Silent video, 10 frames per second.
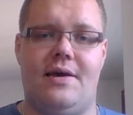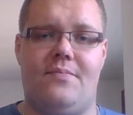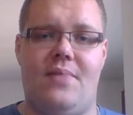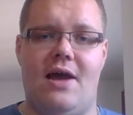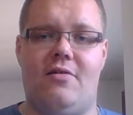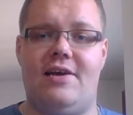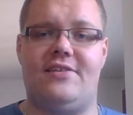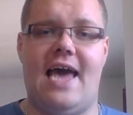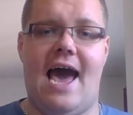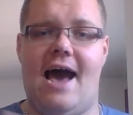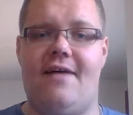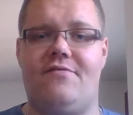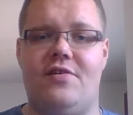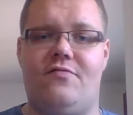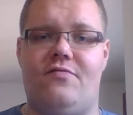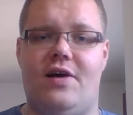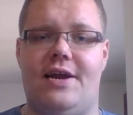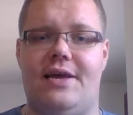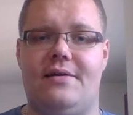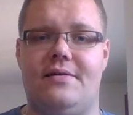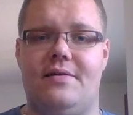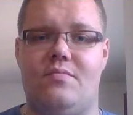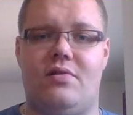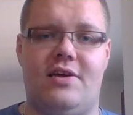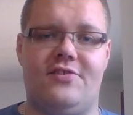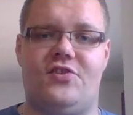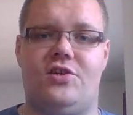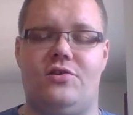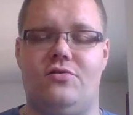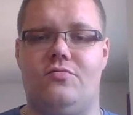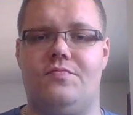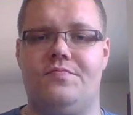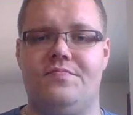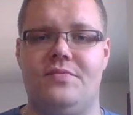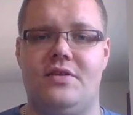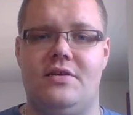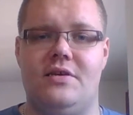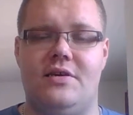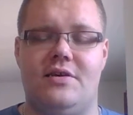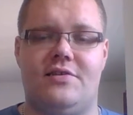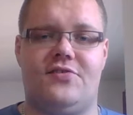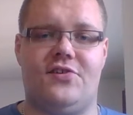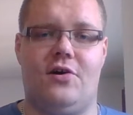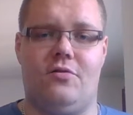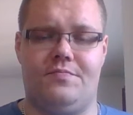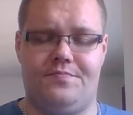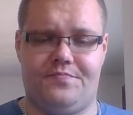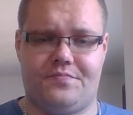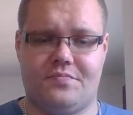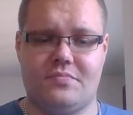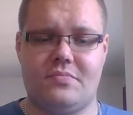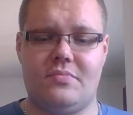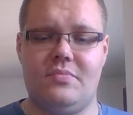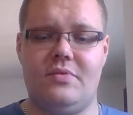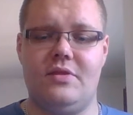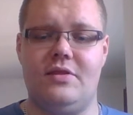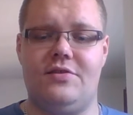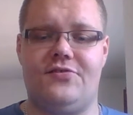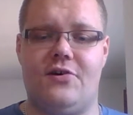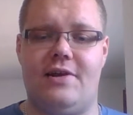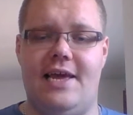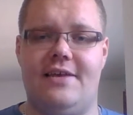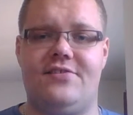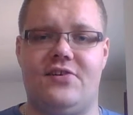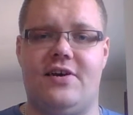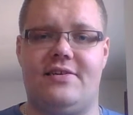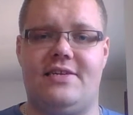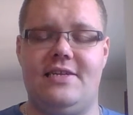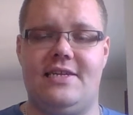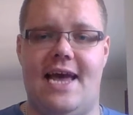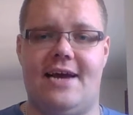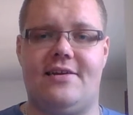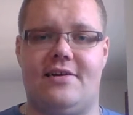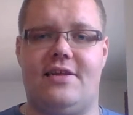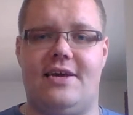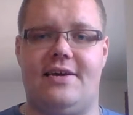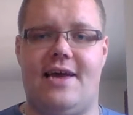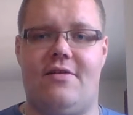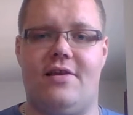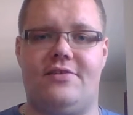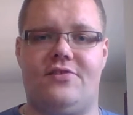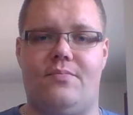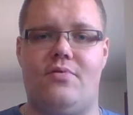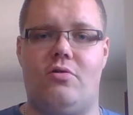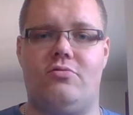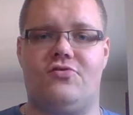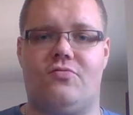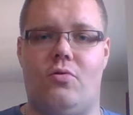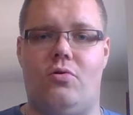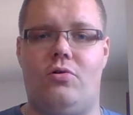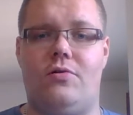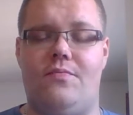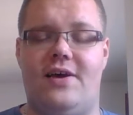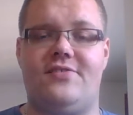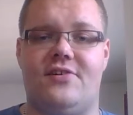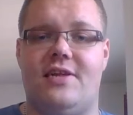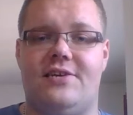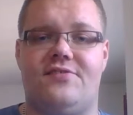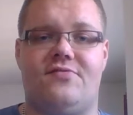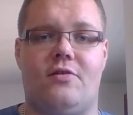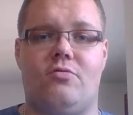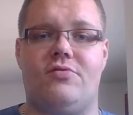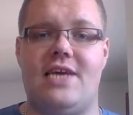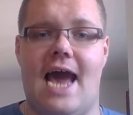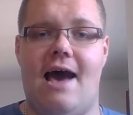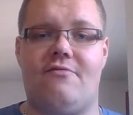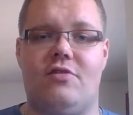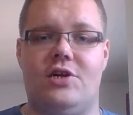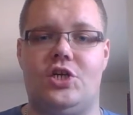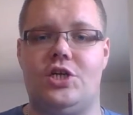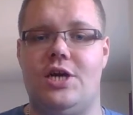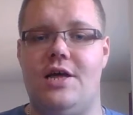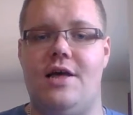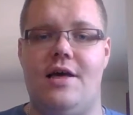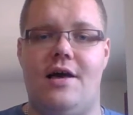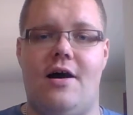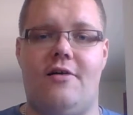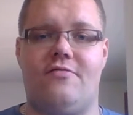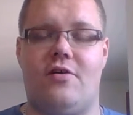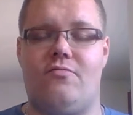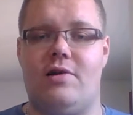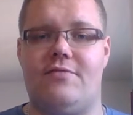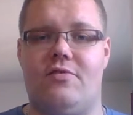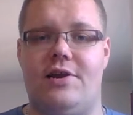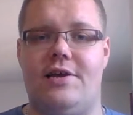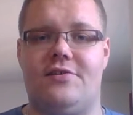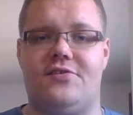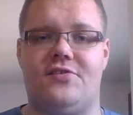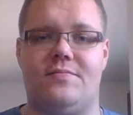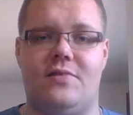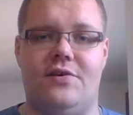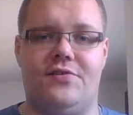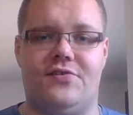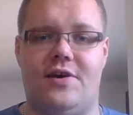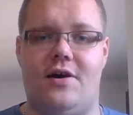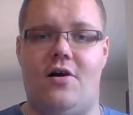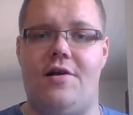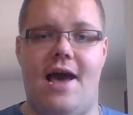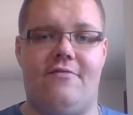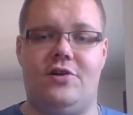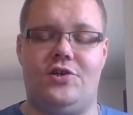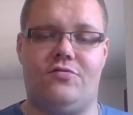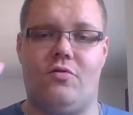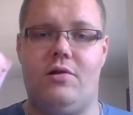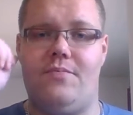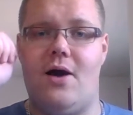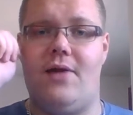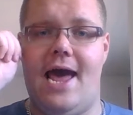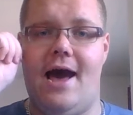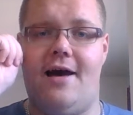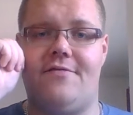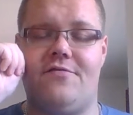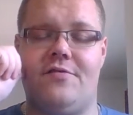Parry is half their fighting plus 2. So it is technically counted as an opposed roll, basically as if they rolled the average of whatever it is, because on average you'll roll about half.